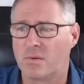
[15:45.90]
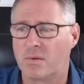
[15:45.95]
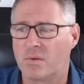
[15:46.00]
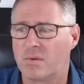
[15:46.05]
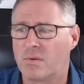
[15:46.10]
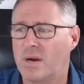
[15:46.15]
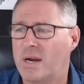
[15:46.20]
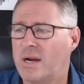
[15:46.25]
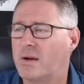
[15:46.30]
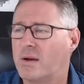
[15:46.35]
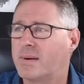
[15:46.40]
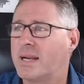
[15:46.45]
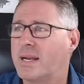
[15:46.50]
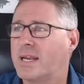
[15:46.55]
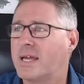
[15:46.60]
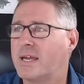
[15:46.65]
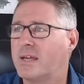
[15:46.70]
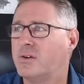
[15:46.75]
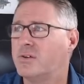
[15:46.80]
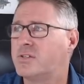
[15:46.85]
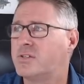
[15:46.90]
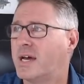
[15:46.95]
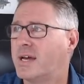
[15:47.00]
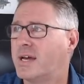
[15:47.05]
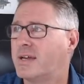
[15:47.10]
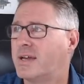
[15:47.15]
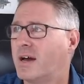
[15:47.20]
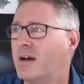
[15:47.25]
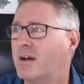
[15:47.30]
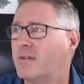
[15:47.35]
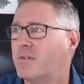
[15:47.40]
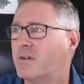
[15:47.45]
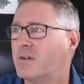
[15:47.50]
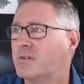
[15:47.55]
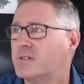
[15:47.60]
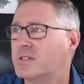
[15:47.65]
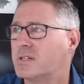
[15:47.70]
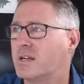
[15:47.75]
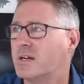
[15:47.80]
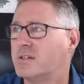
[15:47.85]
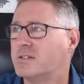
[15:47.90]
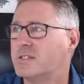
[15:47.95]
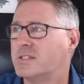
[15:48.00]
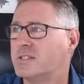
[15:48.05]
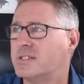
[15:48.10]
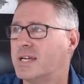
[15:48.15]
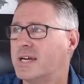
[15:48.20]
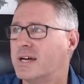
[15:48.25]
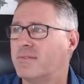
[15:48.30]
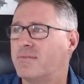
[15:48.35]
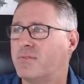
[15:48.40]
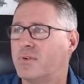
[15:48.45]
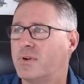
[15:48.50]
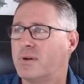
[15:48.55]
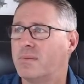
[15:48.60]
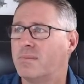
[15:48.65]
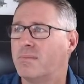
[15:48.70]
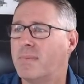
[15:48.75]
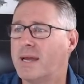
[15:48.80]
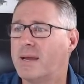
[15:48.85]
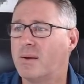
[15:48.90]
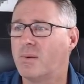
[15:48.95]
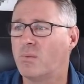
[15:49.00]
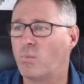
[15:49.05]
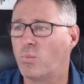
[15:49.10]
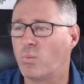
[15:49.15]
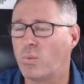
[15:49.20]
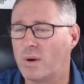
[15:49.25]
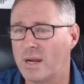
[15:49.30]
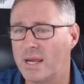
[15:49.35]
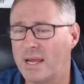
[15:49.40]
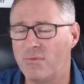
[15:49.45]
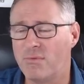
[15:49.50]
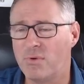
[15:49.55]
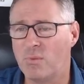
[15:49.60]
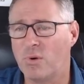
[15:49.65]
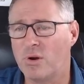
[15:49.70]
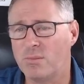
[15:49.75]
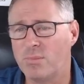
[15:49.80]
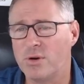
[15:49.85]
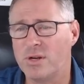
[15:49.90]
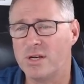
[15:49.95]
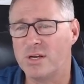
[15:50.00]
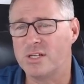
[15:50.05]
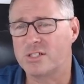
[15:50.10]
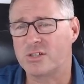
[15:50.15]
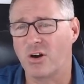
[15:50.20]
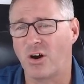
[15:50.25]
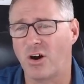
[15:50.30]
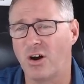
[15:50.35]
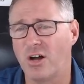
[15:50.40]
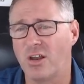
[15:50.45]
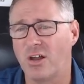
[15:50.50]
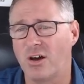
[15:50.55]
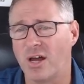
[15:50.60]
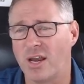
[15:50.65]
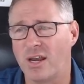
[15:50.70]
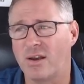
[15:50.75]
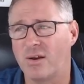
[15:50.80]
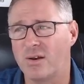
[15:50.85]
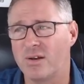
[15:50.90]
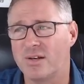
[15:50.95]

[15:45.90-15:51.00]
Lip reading: Grant, I'm going to let you take over. I'll just close this down for you. Mate, if we want to put in a skylight,